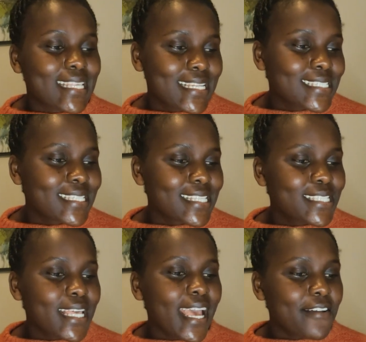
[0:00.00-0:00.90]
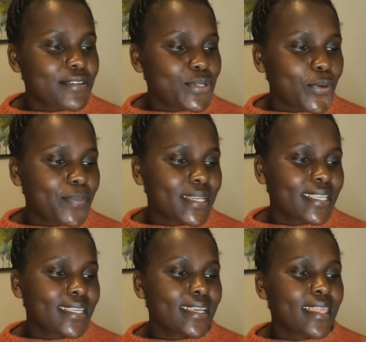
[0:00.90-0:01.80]
sentence, I have it open
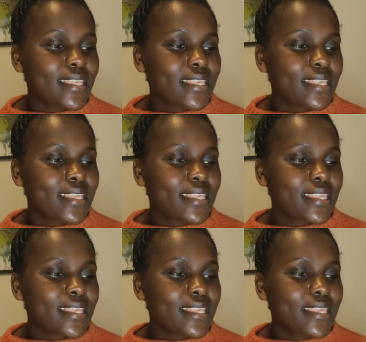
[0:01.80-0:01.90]
here.